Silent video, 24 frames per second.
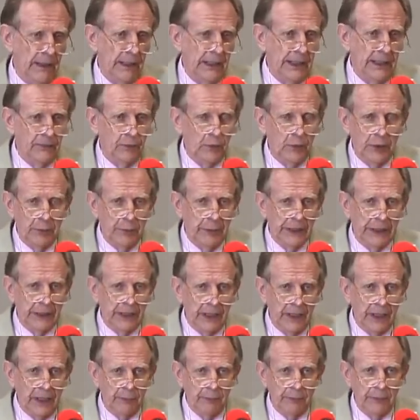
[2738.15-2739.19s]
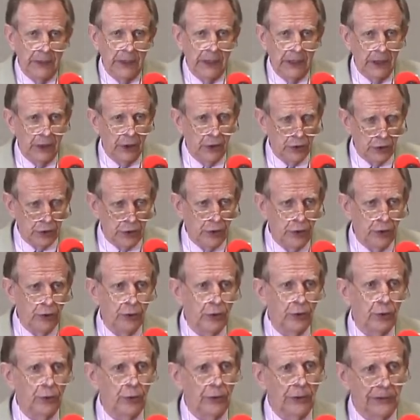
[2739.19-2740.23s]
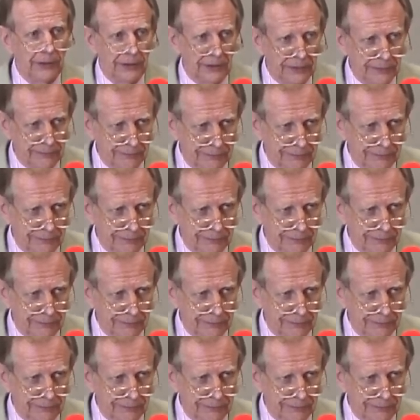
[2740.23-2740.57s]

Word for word: if we become too